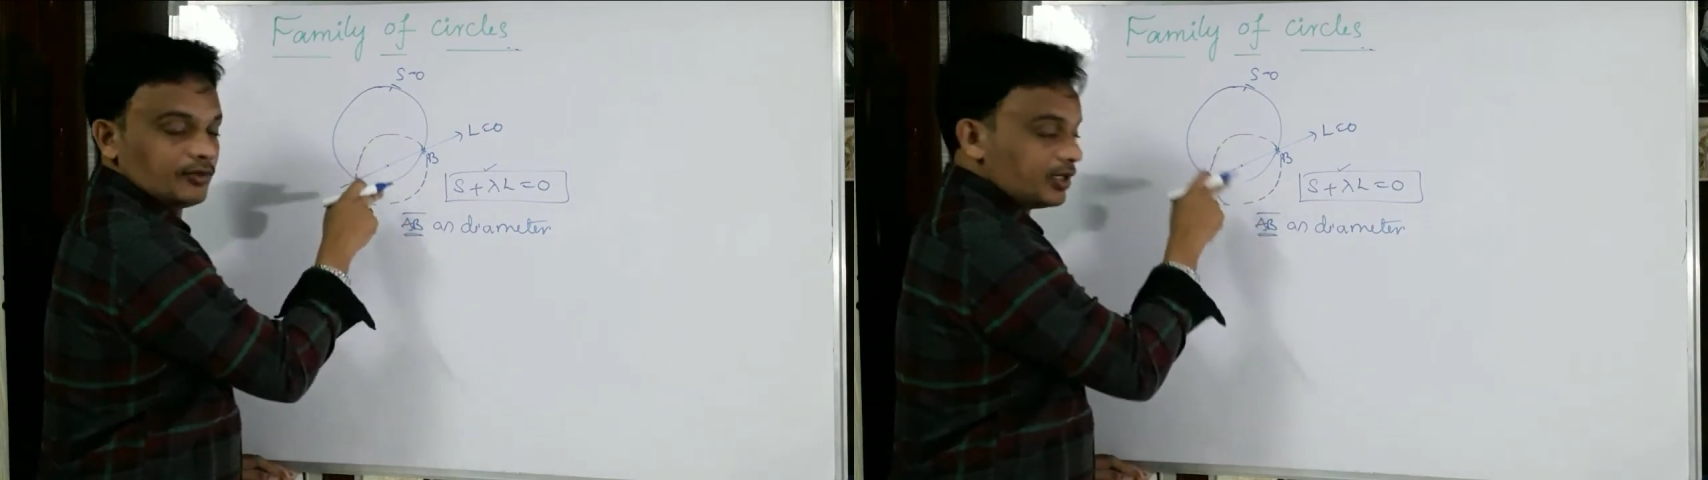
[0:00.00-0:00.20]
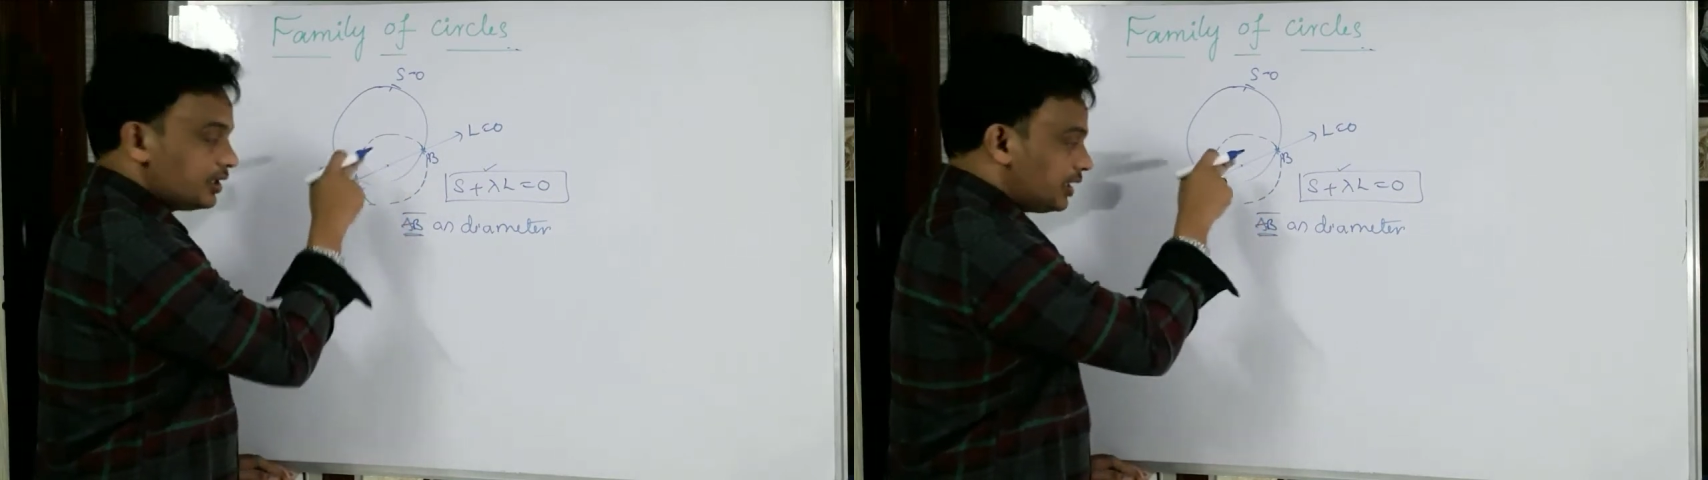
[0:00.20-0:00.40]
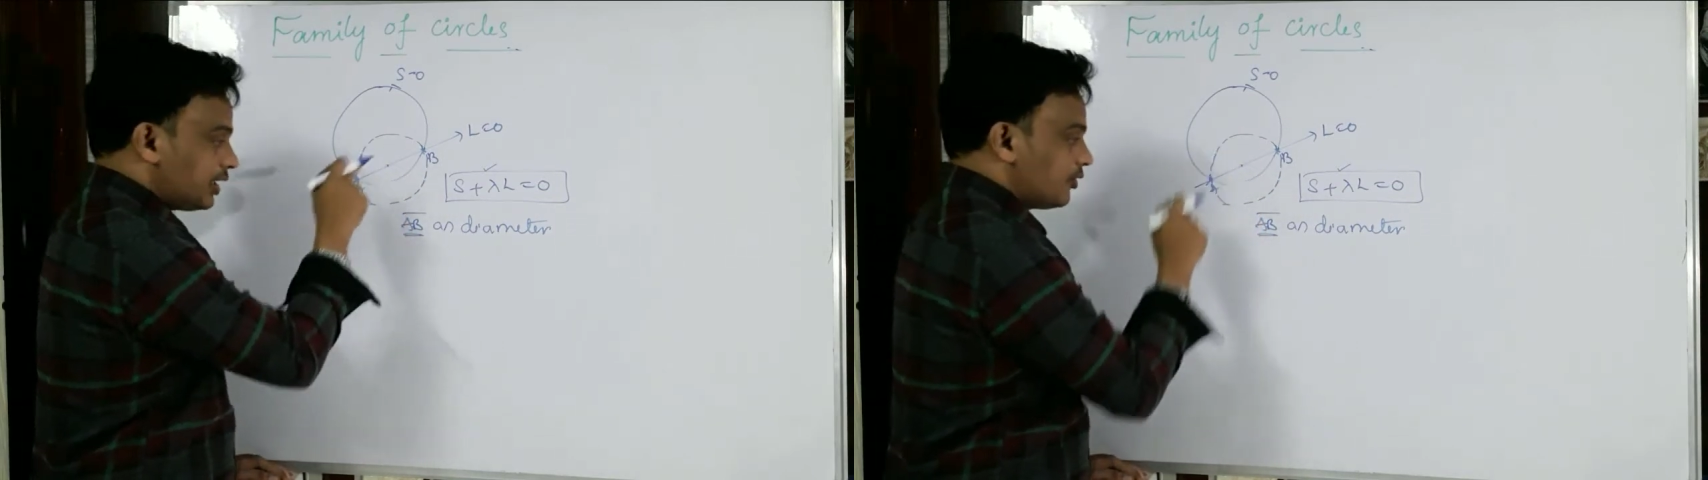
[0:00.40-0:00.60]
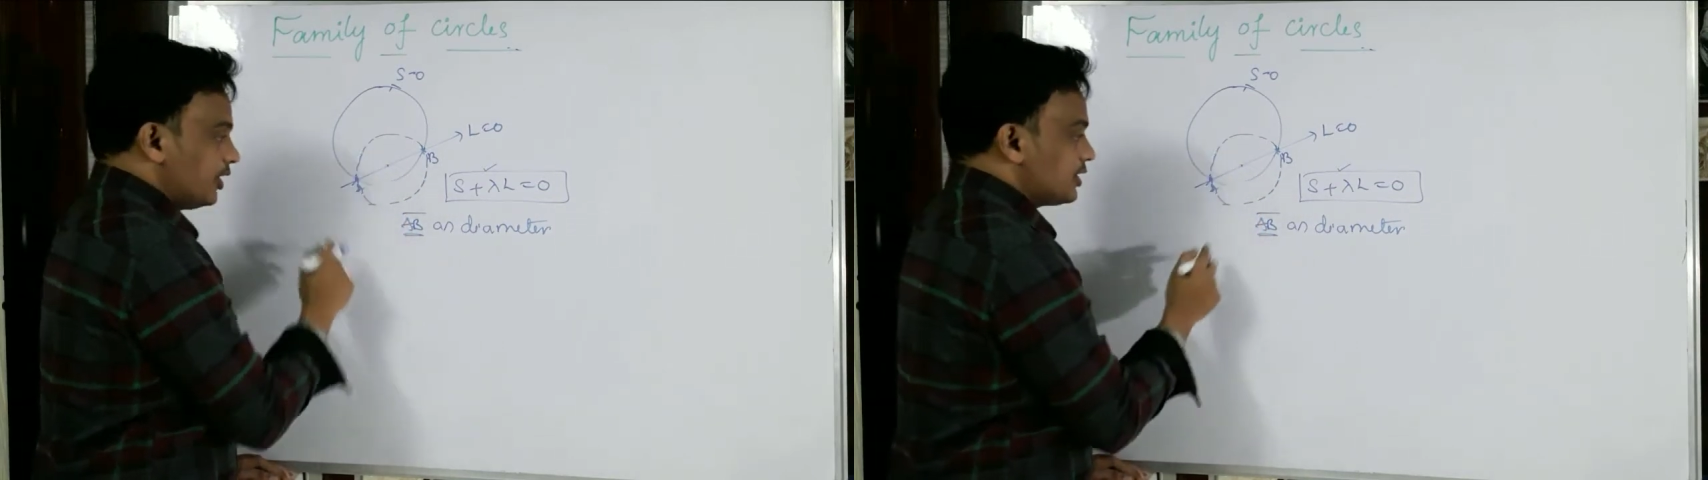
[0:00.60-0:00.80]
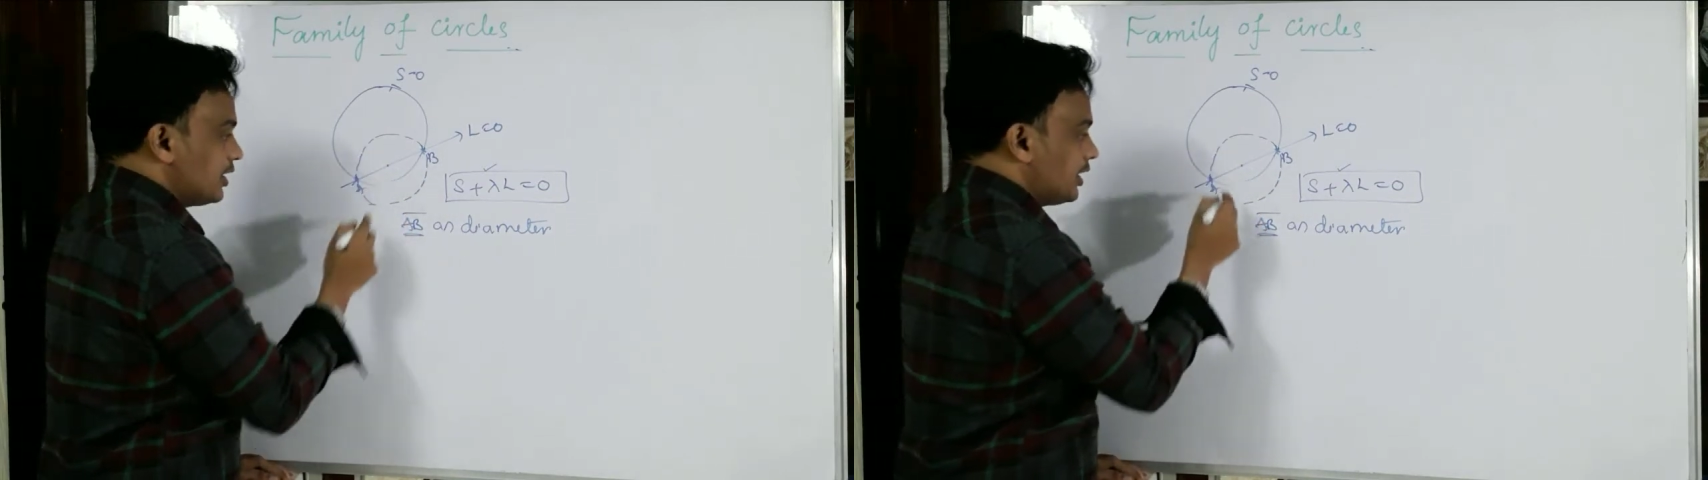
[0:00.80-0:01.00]
for that
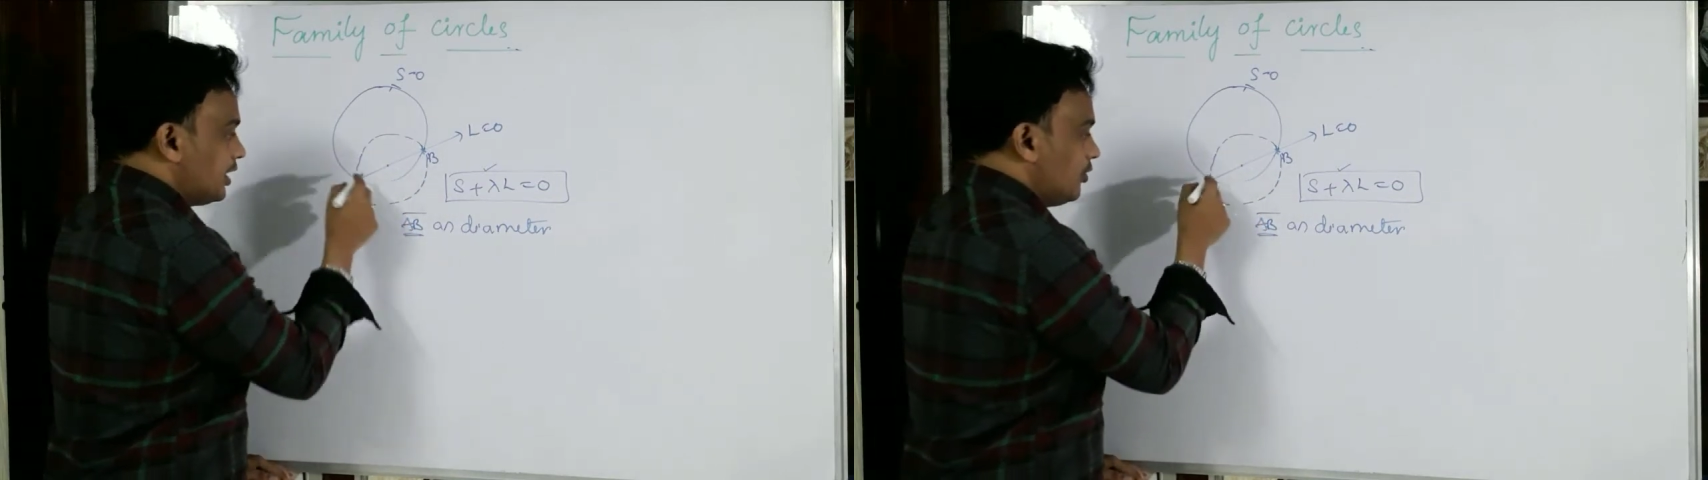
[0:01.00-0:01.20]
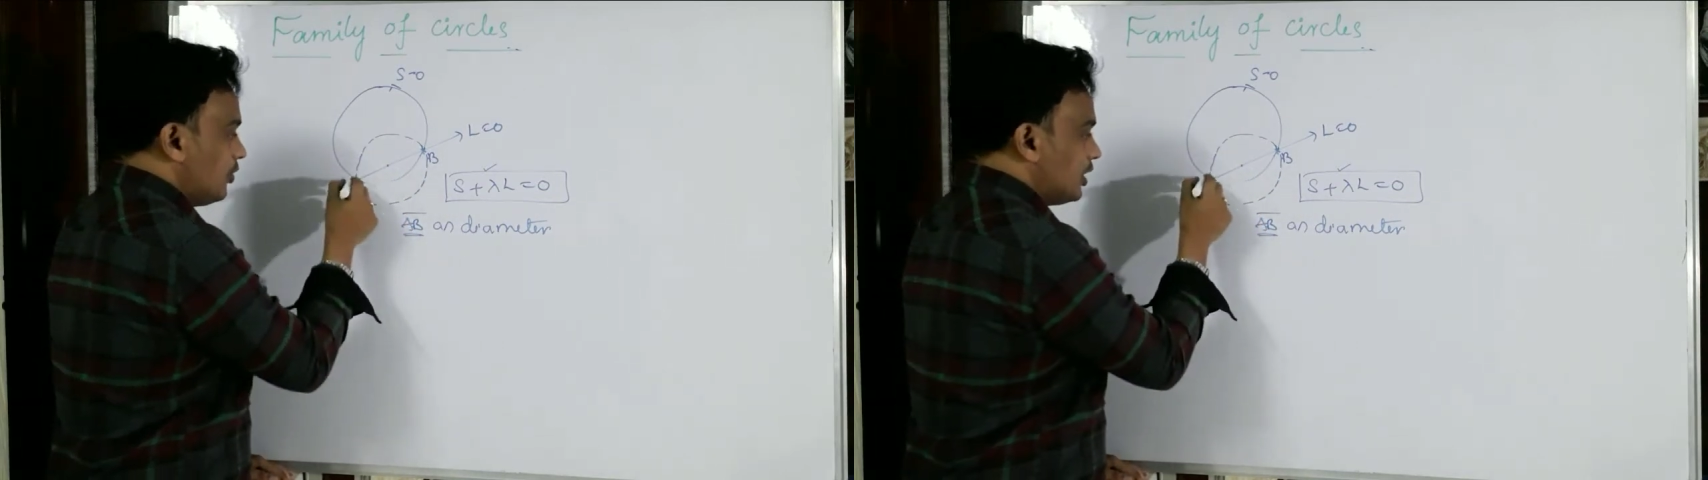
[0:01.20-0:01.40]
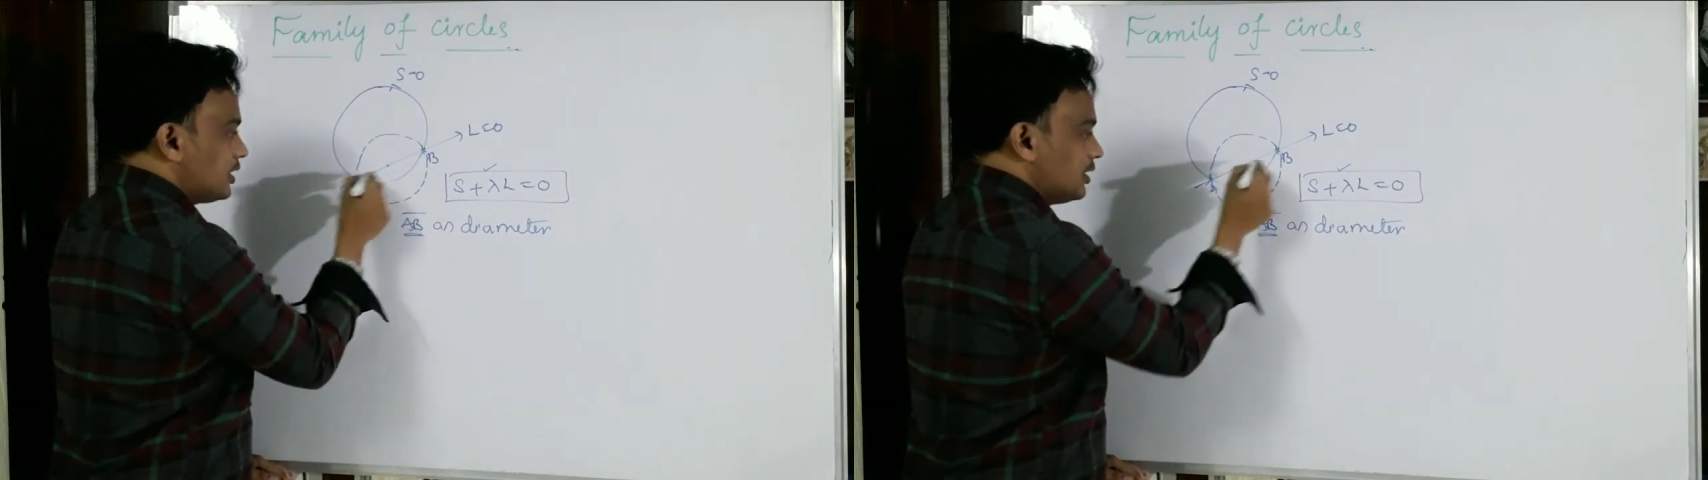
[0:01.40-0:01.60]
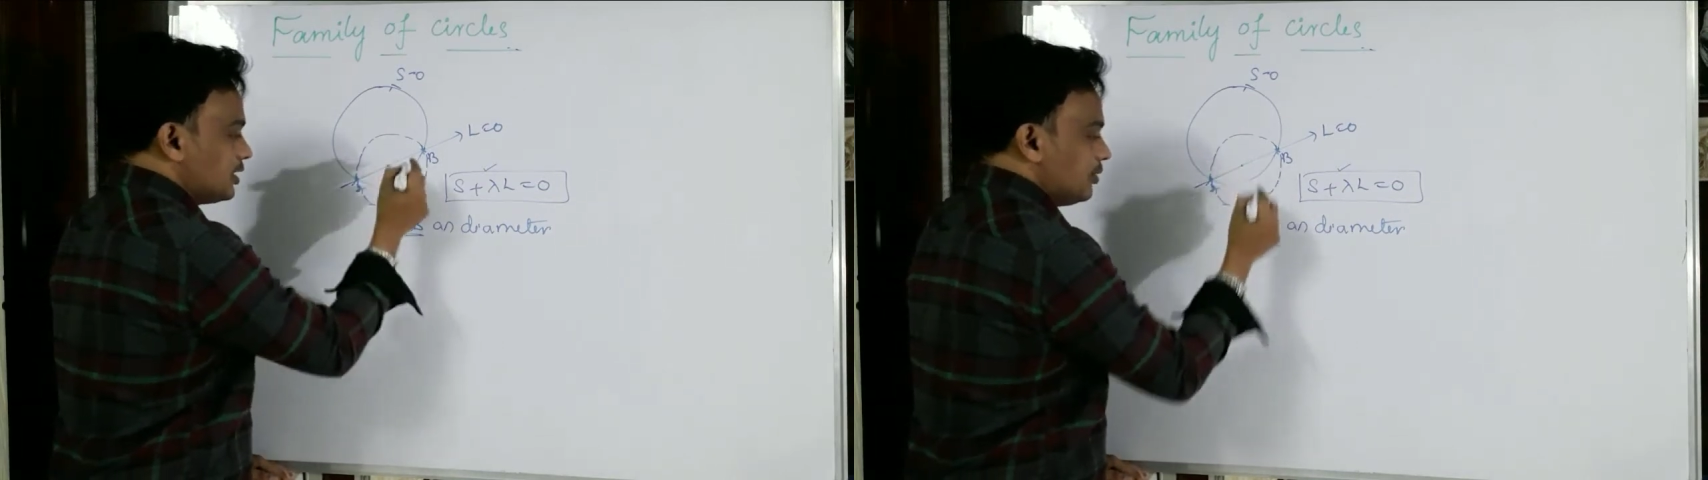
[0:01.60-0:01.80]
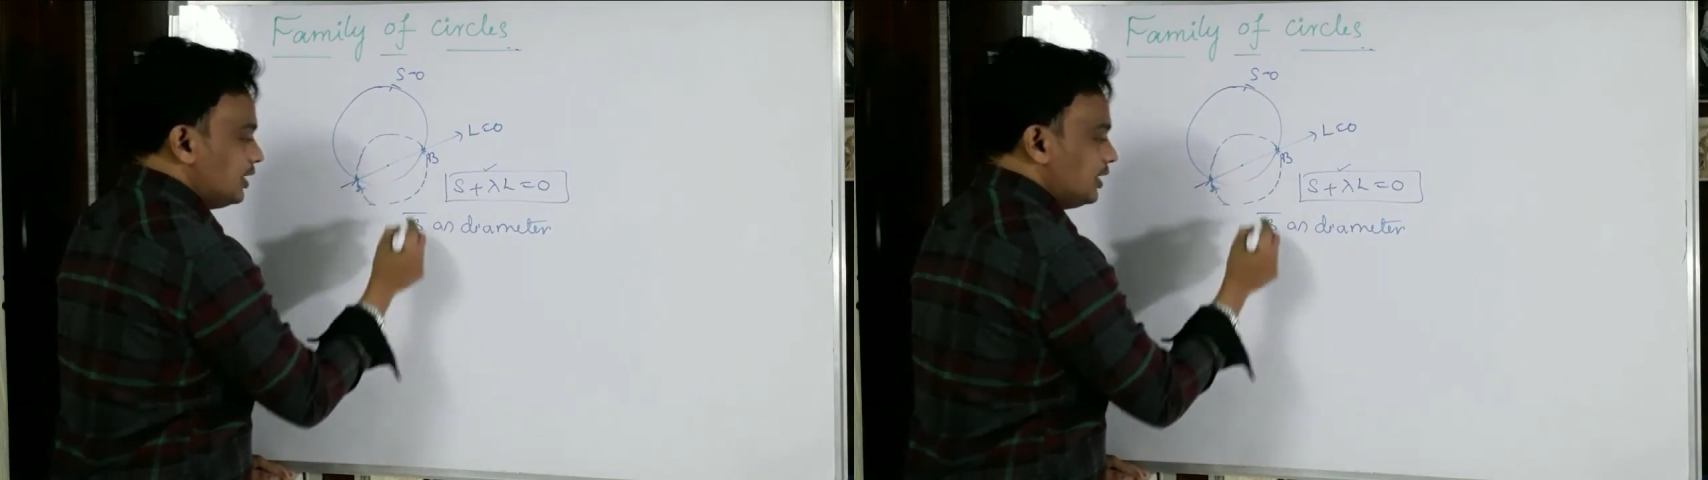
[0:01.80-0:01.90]
required circle what